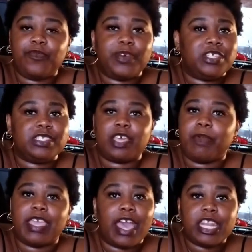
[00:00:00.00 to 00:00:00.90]
But she's like,
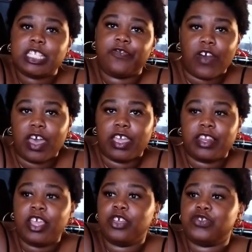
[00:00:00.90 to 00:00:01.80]
My cat is
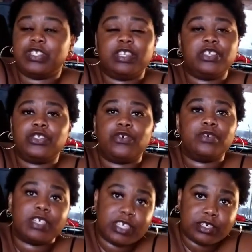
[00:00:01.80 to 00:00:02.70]
fine. Dracaenas
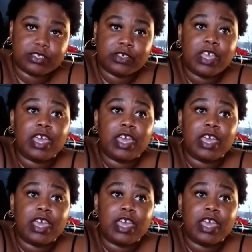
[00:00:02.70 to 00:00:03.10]
don't kill.